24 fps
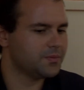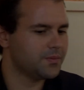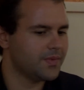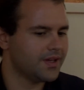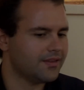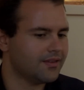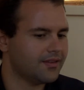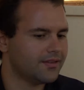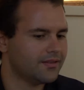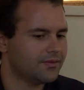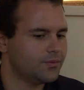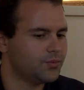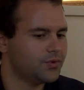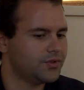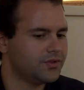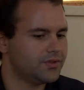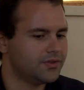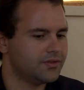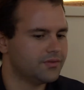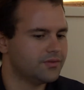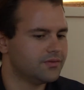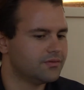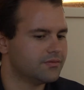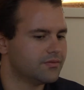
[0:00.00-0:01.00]
method would
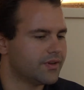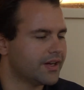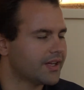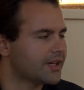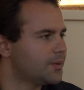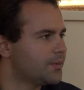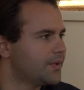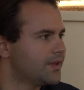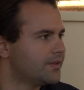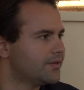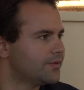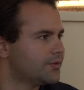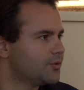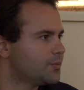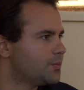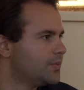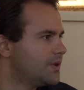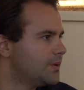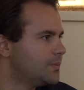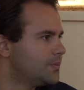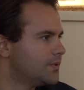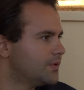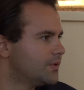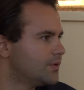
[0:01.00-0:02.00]
you recommend for
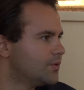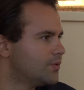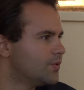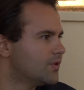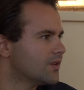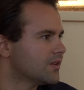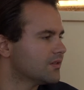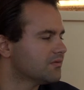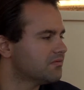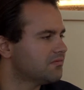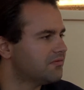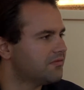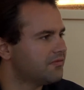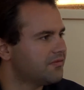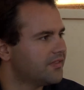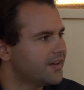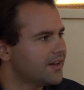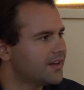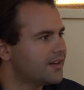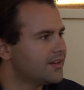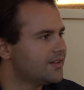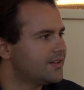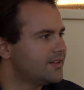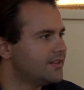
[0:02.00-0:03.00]
people who are
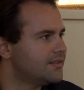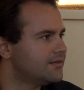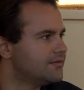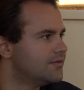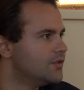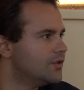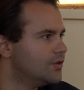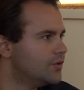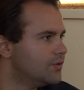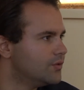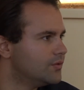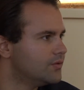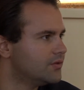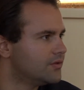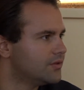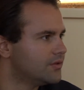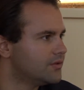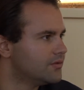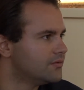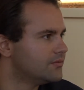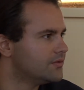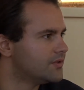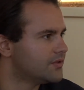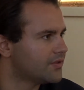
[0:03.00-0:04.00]
fairly new
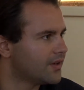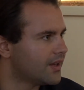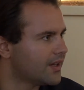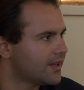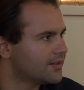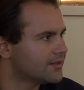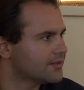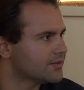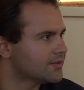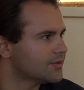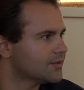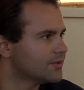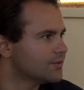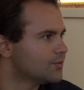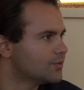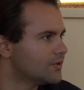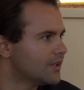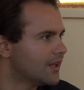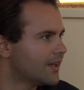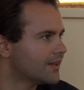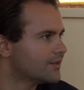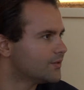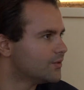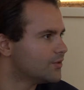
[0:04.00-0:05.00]
to trance or
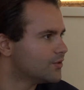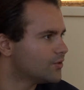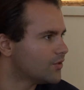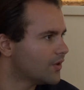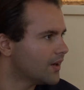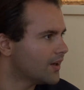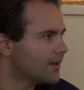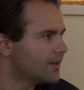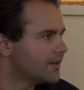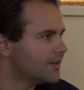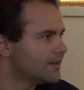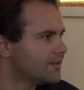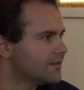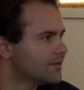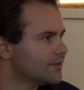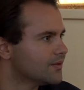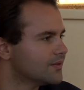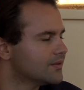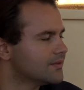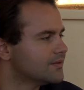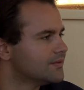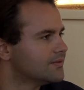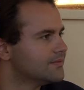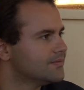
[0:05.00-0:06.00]
would like to try it,
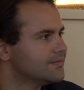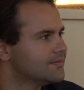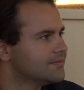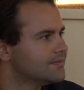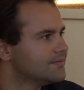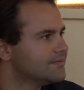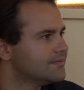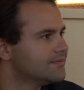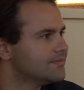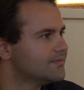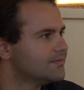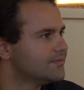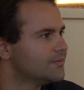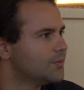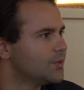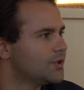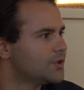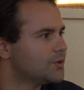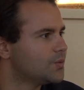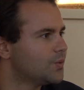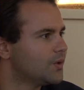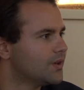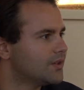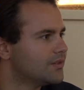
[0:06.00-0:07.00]
or
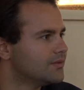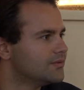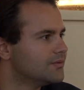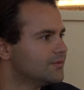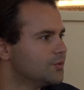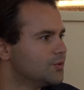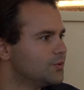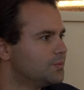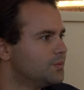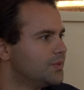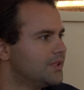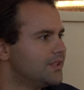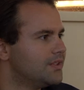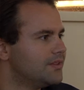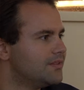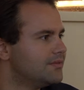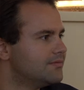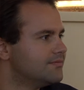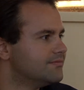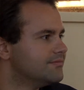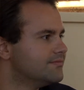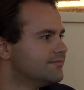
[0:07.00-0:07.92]
which one would be?